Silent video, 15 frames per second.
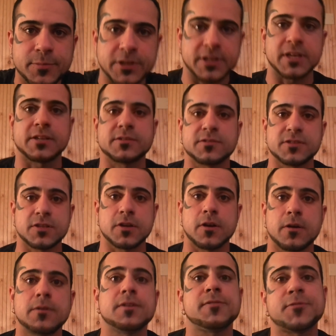because, you
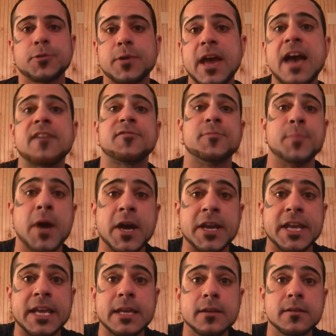know, if you have
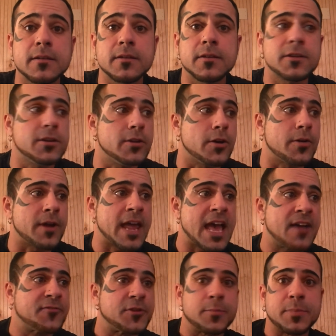money, you don't
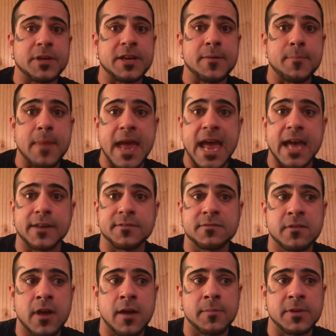have to be a man.
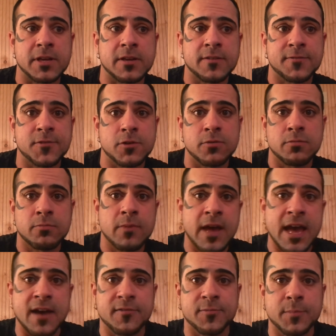I mean, if you
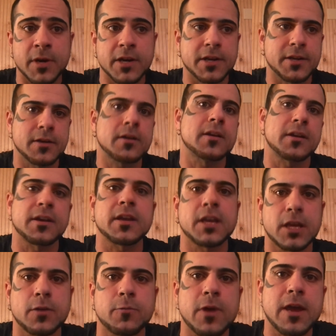have money, you're going to
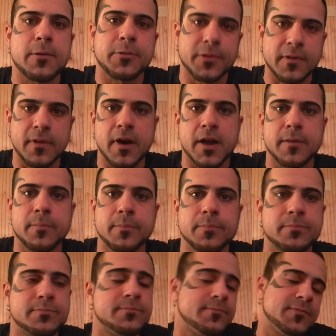get away with a lot of
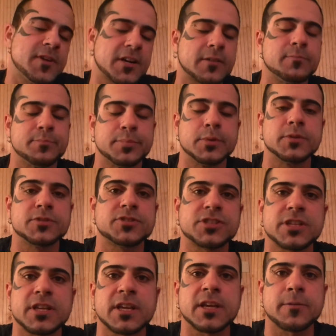fucking
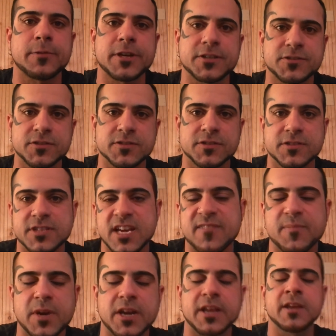bullshit anyways just because you
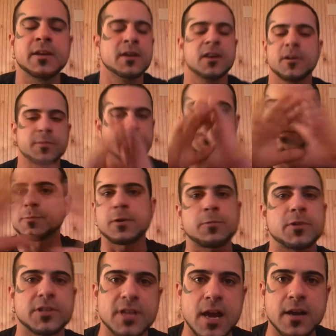have money. This isn't what
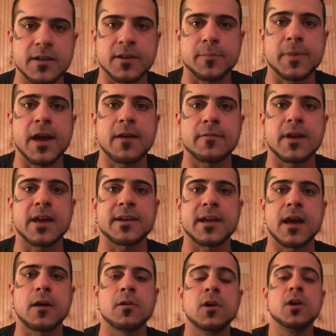we're talking about right
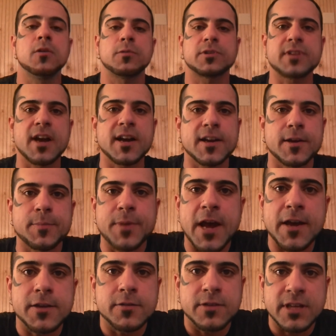now. We're talking
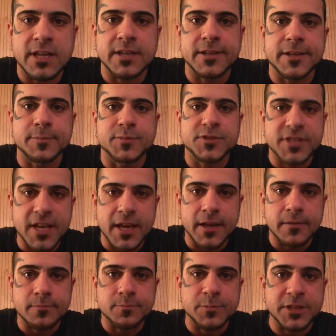about you getting
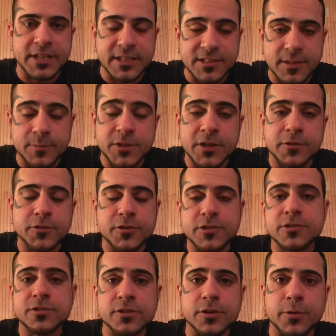upset because I'm telling you
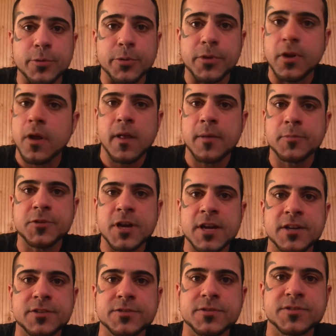the truth. All I'm trying
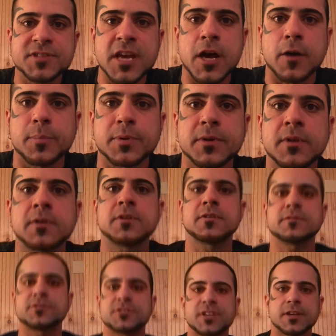to do is help.
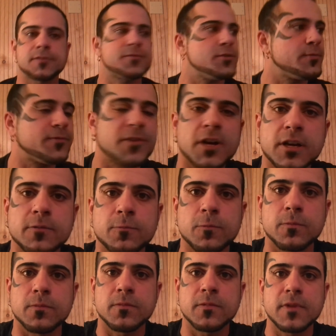Instead of you fucking,
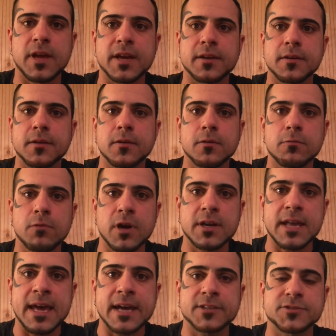like, want
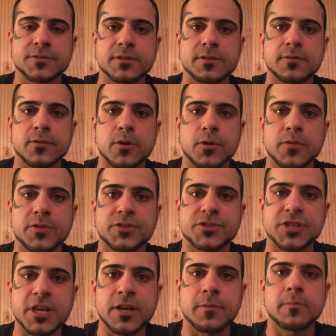to actually go to the
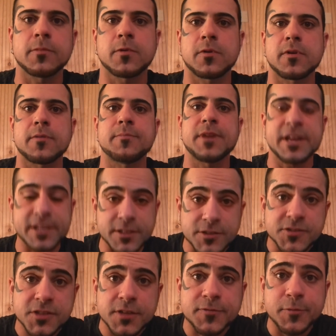gym or make
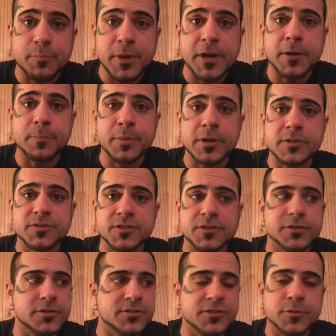yourself a better person,
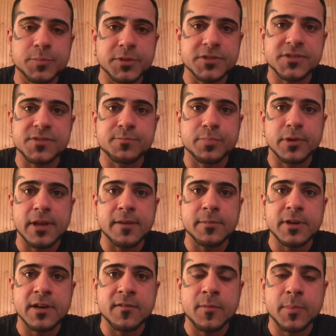you're so busy
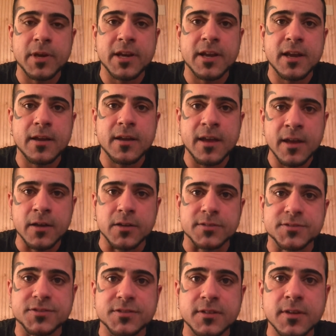blaming everybody
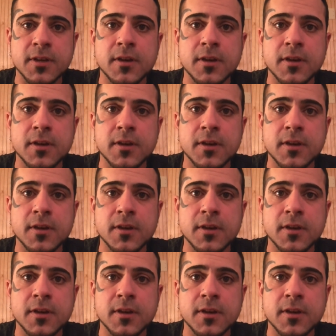else,